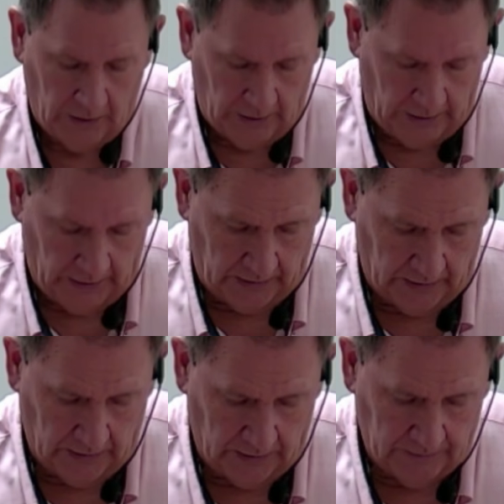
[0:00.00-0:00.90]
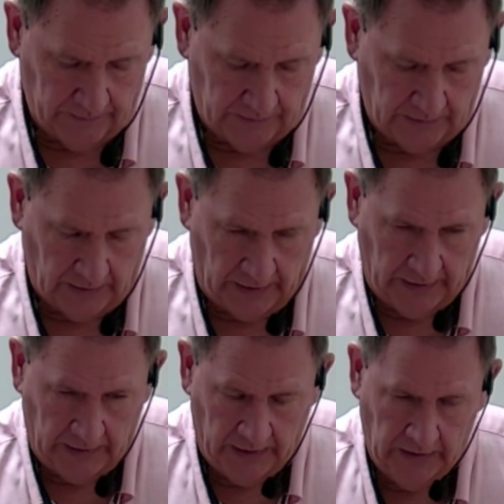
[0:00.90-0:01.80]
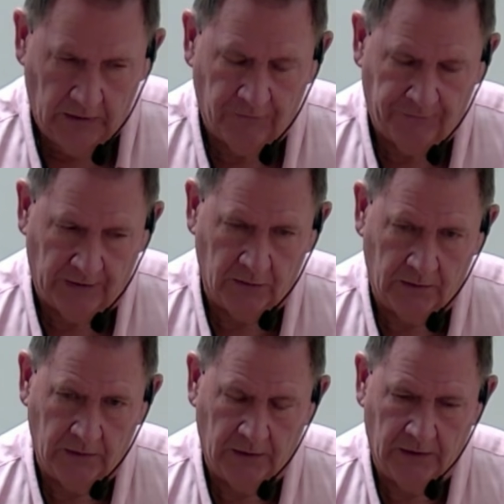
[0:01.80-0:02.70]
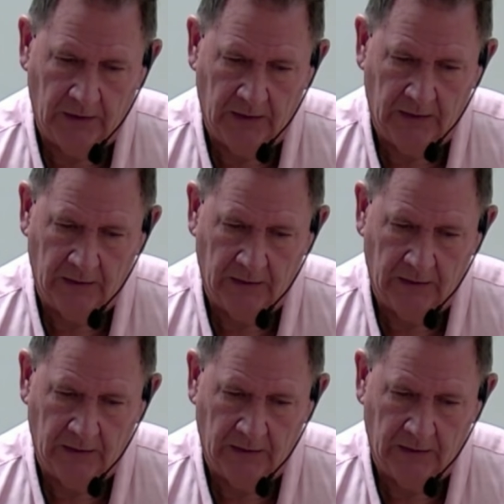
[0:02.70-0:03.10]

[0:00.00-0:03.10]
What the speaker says: And I kind of found that,